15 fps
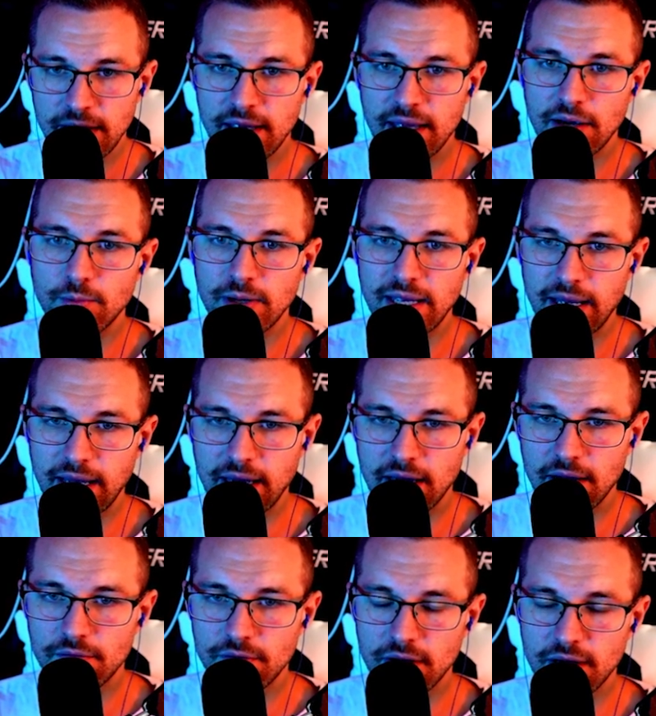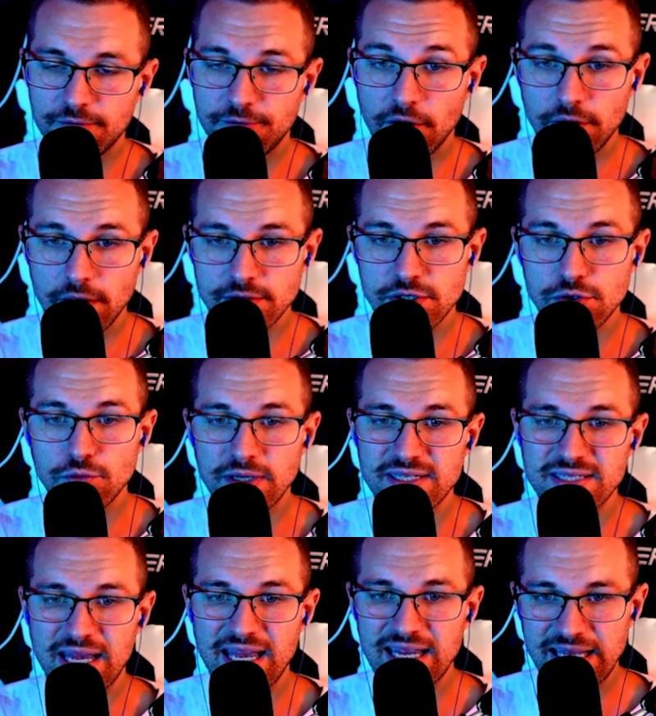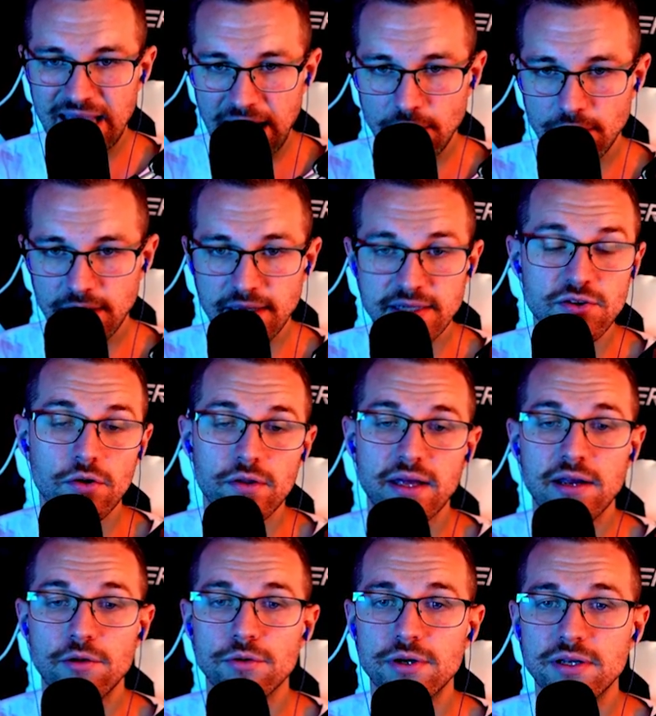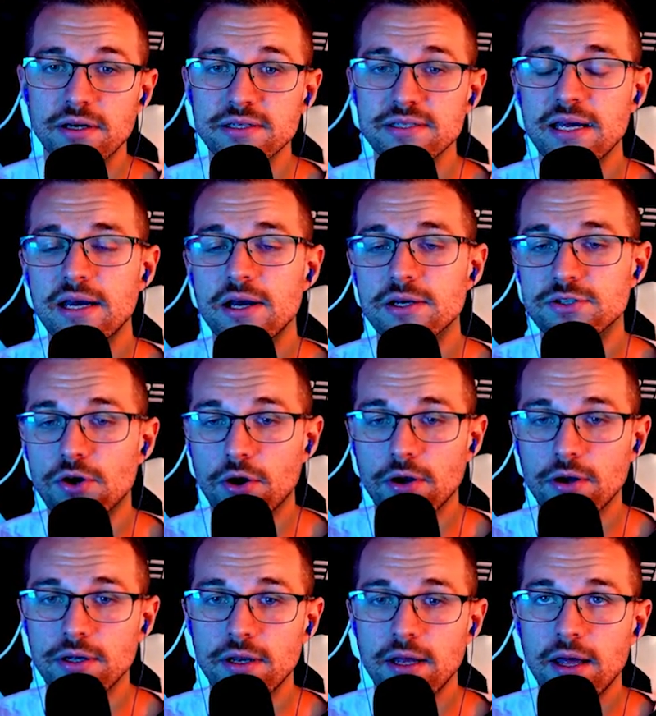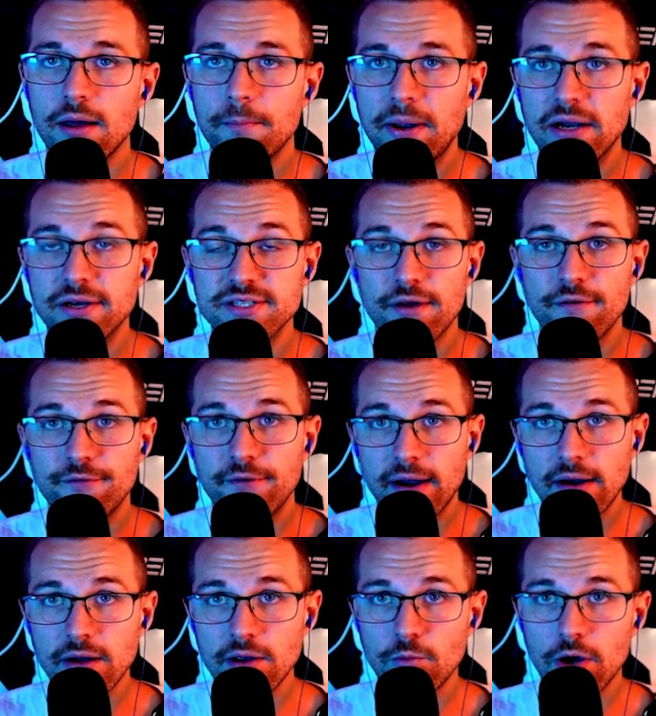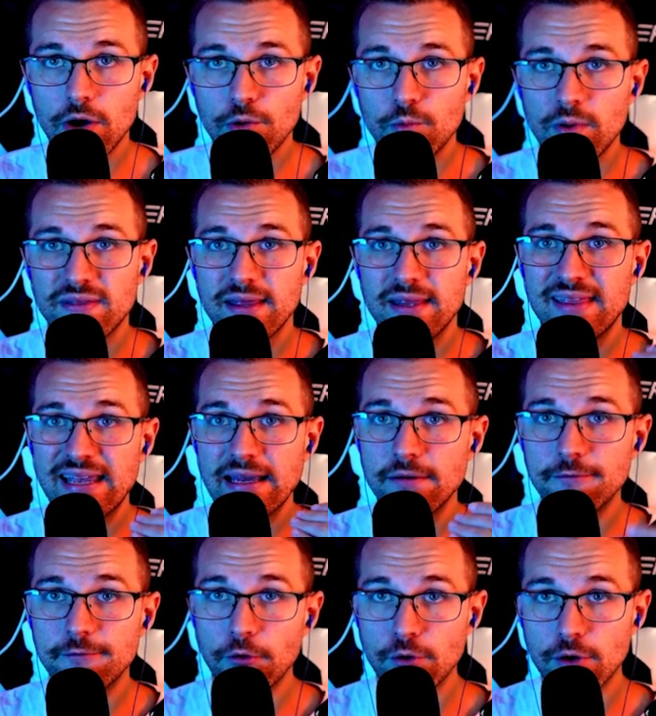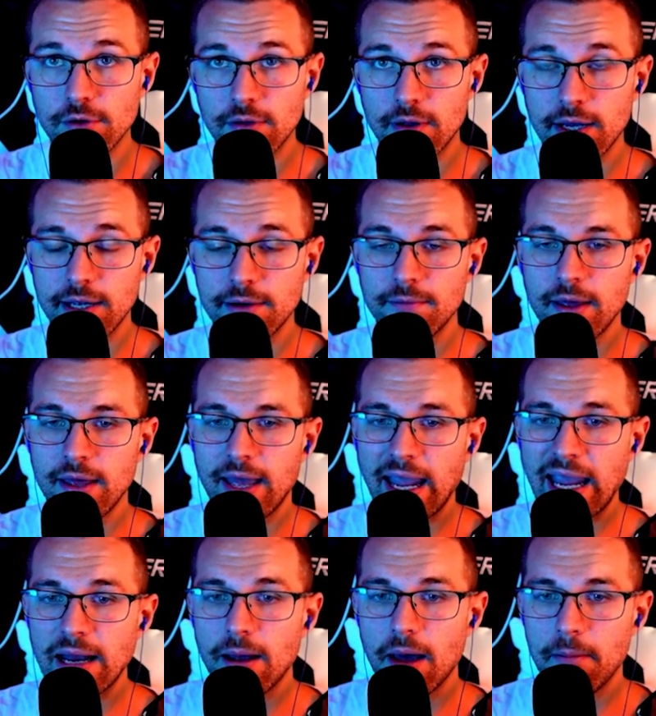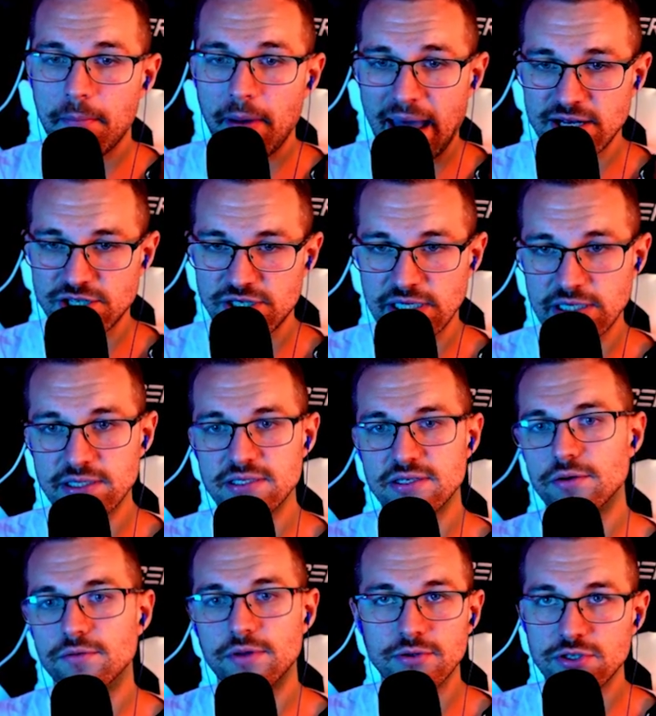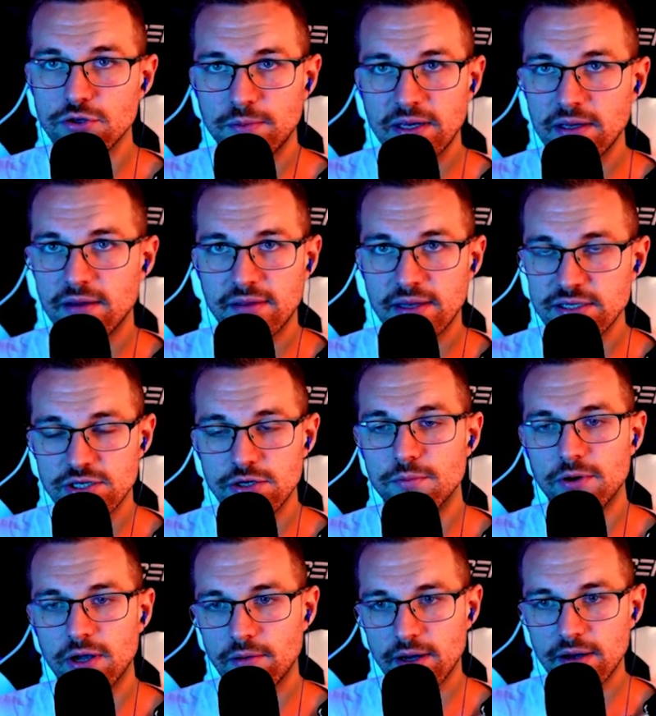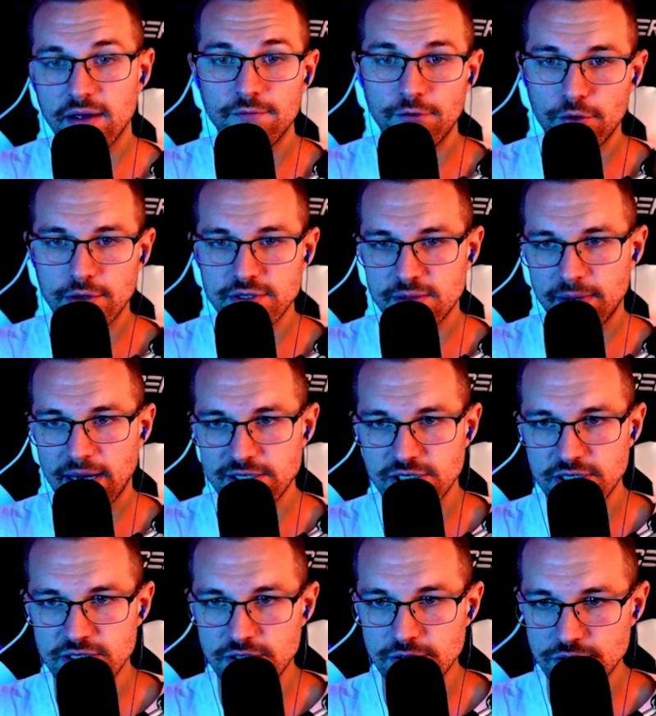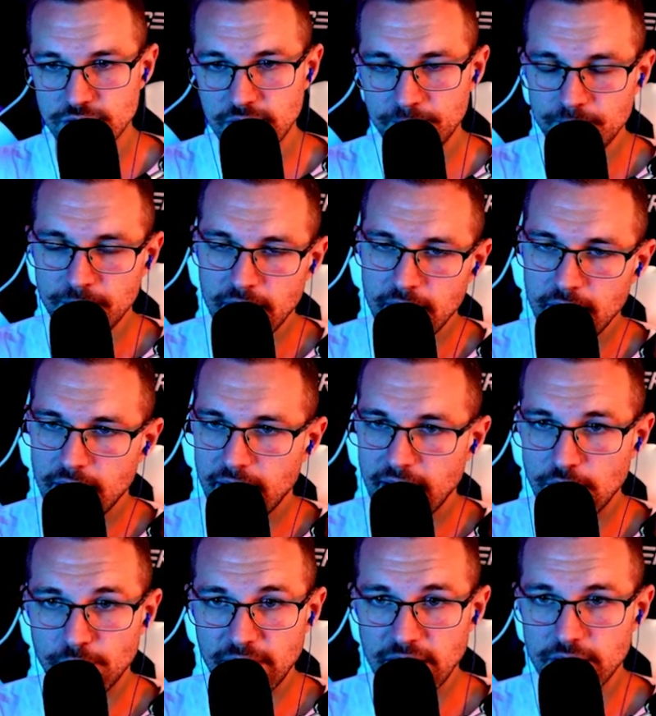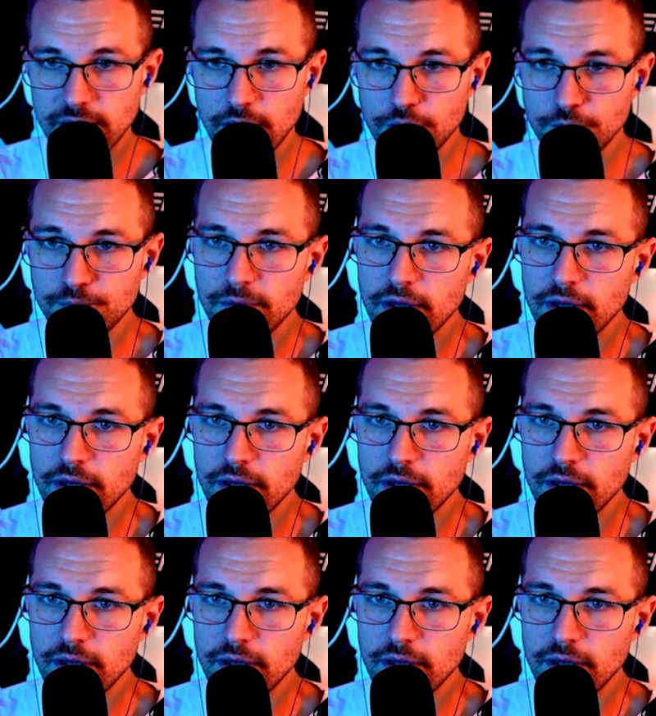And we have Aphelios, who is a carry. That's all that he really does. Targon pairs very well with the Invoker line and Bastions. So those will be the things that you play around. Invokers and Bastions, usually. And you'll be good to go.